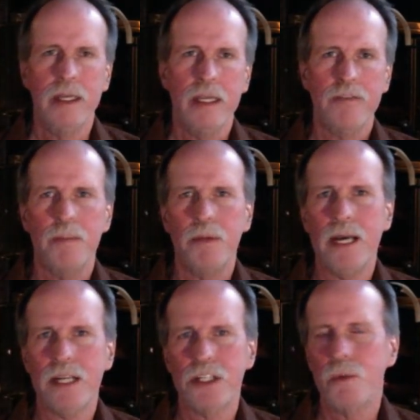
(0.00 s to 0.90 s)
If the
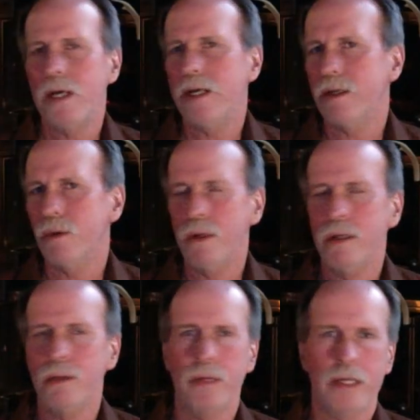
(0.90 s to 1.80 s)
Black Swan
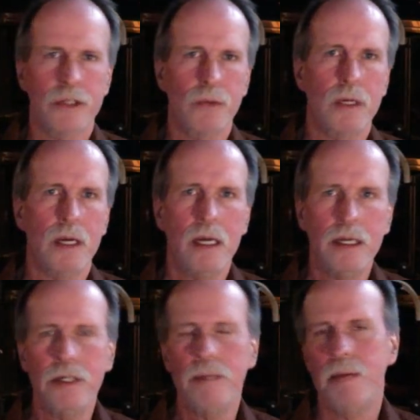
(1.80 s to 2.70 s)
oil rigs were
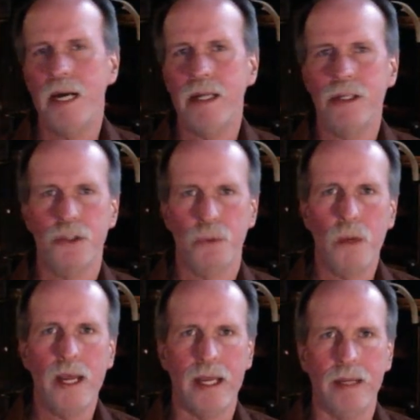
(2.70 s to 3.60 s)
100 miles
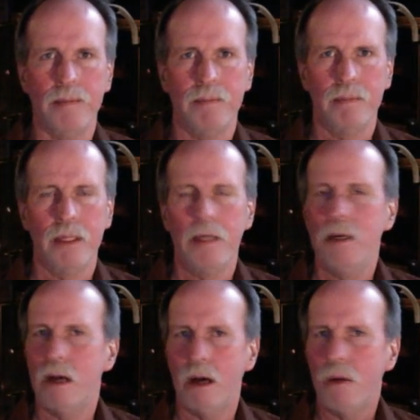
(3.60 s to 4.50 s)
away,
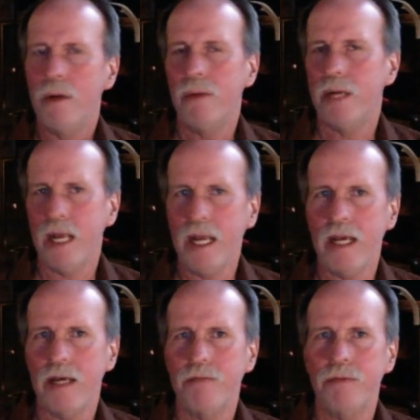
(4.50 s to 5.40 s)
all we would
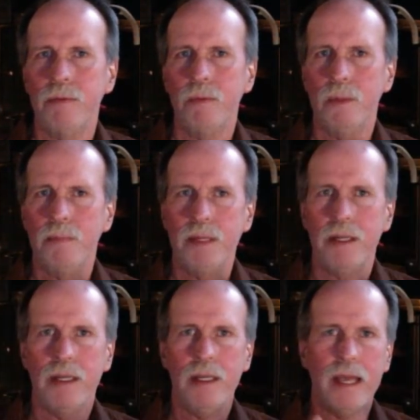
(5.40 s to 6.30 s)
have would
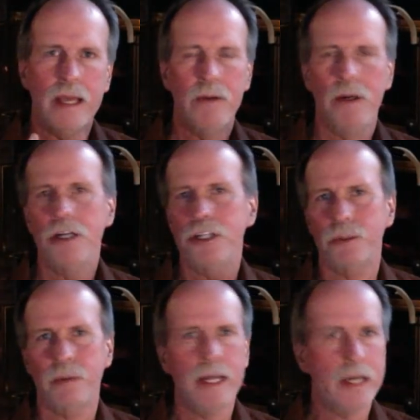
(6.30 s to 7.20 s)
be a larger
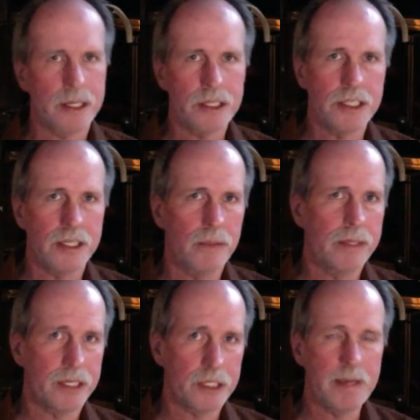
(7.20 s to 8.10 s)
radius than
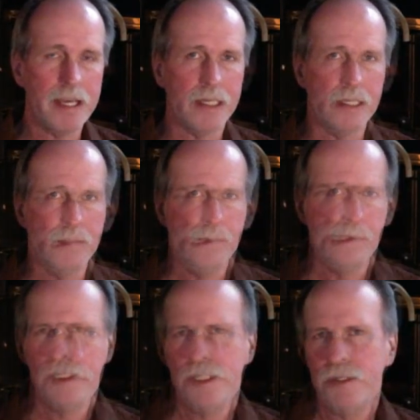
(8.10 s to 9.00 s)
we expected.
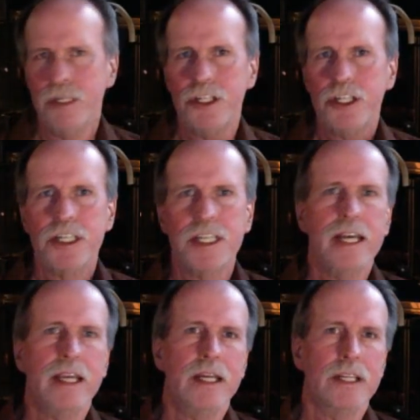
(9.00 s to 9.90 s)
So let's just
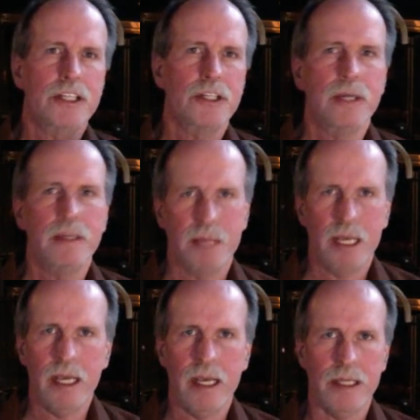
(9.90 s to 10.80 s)
take an extreme
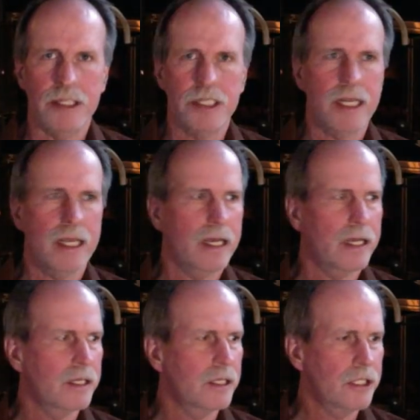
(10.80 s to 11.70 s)
case
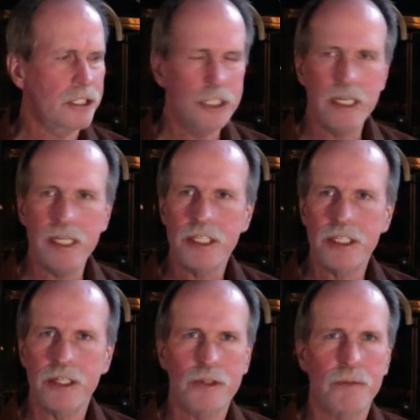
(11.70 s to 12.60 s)
and
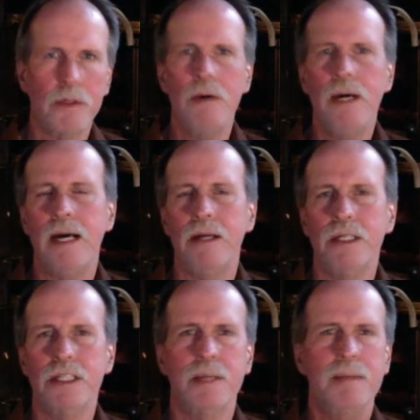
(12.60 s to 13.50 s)
just throw
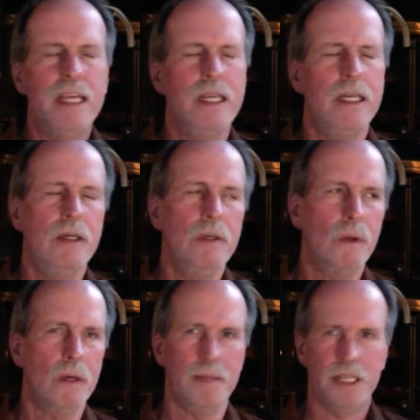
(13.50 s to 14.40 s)
out some
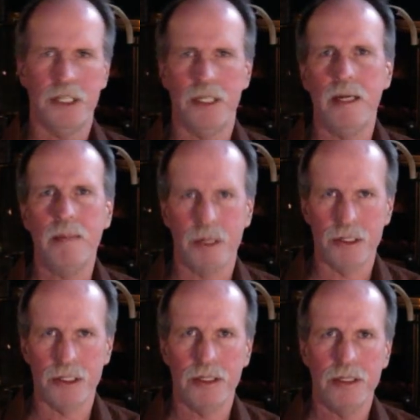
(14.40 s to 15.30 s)
enormous
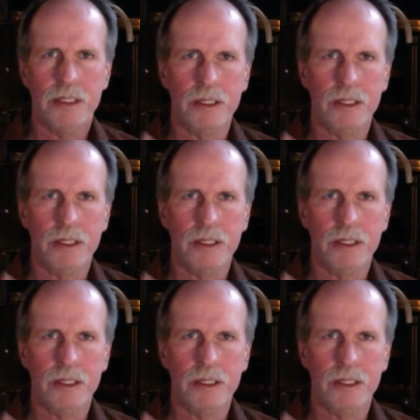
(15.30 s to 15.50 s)
numbers to